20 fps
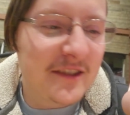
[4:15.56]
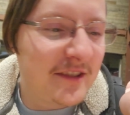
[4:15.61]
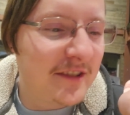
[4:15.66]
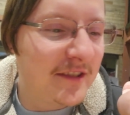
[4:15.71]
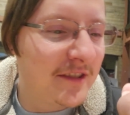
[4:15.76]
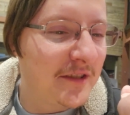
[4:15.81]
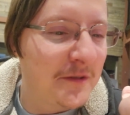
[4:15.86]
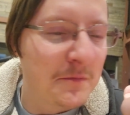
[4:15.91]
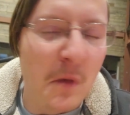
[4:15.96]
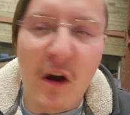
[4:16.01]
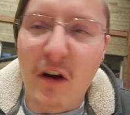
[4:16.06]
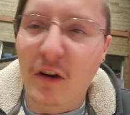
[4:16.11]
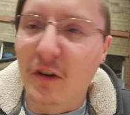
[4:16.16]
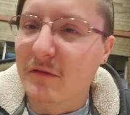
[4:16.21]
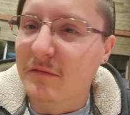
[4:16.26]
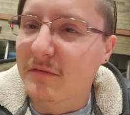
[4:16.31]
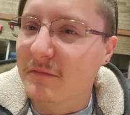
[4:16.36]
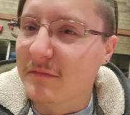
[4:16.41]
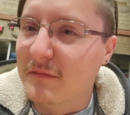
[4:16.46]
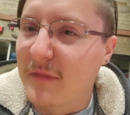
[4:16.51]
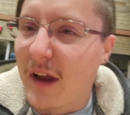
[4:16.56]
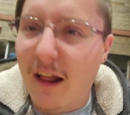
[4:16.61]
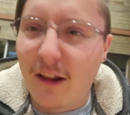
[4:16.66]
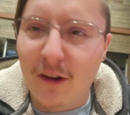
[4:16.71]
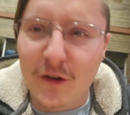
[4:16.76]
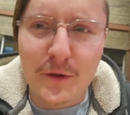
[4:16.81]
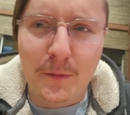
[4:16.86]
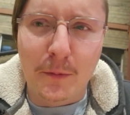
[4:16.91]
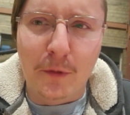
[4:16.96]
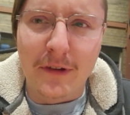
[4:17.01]
smart,
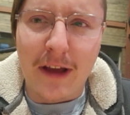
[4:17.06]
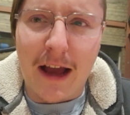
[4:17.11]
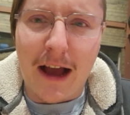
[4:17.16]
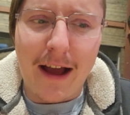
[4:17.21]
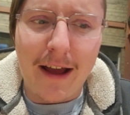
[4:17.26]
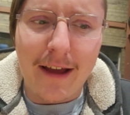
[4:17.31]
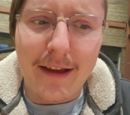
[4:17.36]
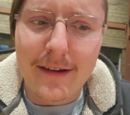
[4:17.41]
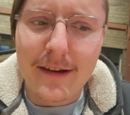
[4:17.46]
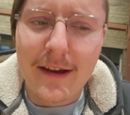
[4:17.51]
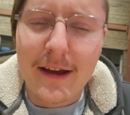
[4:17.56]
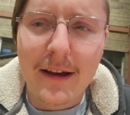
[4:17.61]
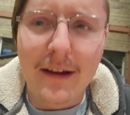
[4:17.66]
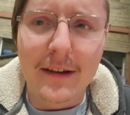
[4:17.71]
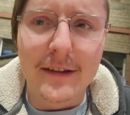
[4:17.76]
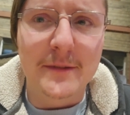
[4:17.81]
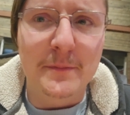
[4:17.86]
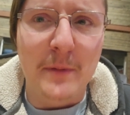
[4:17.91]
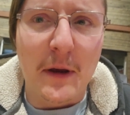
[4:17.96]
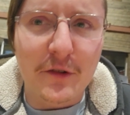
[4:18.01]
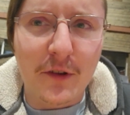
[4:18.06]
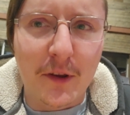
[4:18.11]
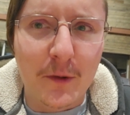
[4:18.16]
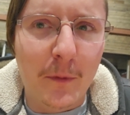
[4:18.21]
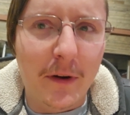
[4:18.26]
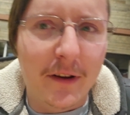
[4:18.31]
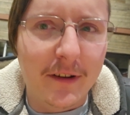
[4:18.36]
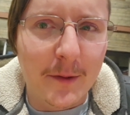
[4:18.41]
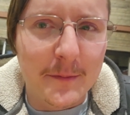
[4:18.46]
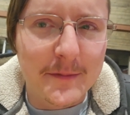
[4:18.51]
knowledgeable guy, especially
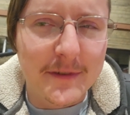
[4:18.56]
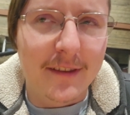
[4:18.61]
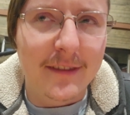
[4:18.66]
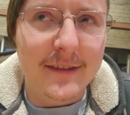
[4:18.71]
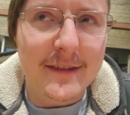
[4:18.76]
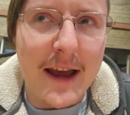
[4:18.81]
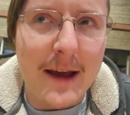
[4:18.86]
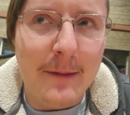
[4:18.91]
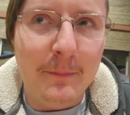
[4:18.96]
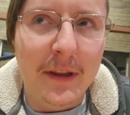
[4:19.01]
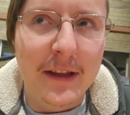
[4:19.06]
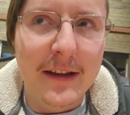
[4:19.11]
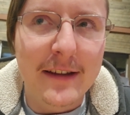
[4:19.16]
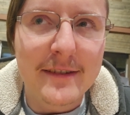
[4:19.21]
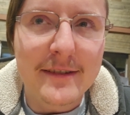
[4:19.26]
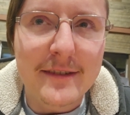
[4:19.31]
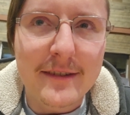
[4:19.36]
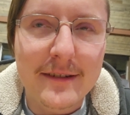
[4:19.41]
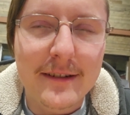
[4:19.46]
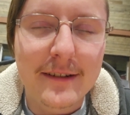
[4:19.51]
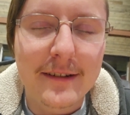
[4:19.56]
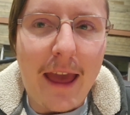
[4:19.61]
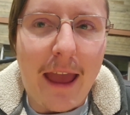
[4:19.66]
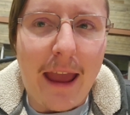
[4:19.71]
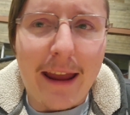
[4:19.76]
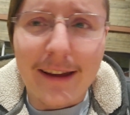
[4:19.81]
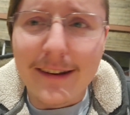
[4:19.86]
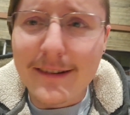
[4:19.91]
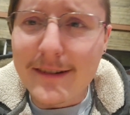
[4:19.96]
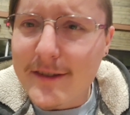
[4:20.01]
when it comes to the tap list.
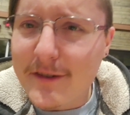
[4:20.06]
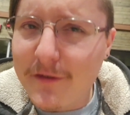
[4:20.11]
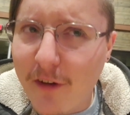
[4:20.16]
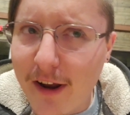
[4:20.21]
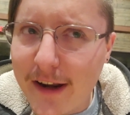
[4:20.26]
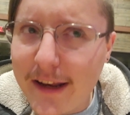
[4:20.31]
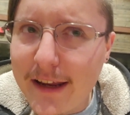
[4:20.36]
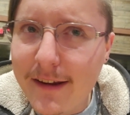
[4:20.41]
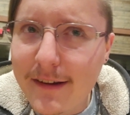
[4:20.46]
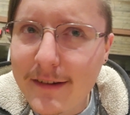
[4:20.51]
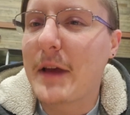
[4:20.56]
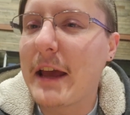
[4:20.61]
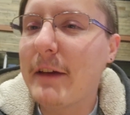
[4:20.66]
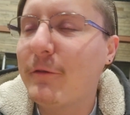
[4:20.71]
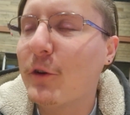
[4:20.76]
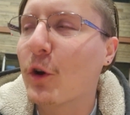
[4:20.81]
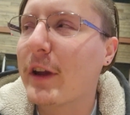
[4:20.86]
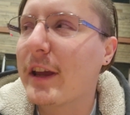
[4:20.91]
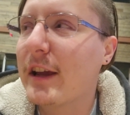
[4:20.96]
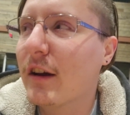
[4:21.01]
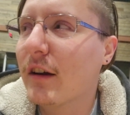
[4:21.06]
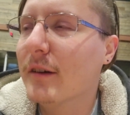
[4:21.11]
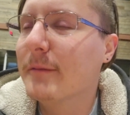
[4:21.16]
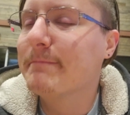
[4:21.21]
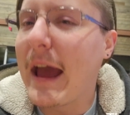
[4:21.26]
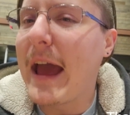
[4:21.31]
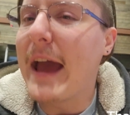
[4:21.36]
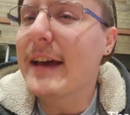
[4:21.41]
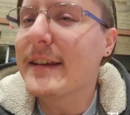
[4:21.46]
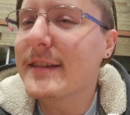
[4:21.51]
And it's funny, if you're here,
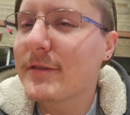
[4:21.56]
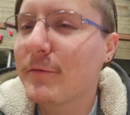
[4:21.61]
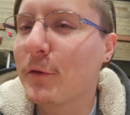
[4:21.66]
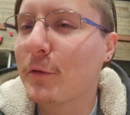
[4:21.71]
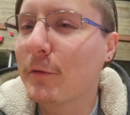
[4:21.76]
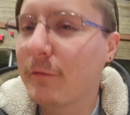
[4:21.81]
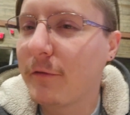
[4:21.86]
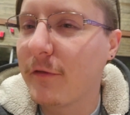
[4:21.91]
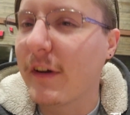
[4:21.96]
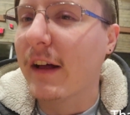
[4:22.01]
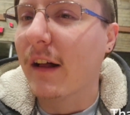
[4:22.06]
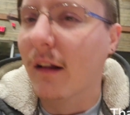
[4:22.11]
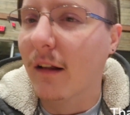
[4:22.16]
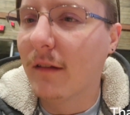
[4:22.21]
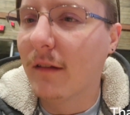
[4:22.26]
ask for Phil.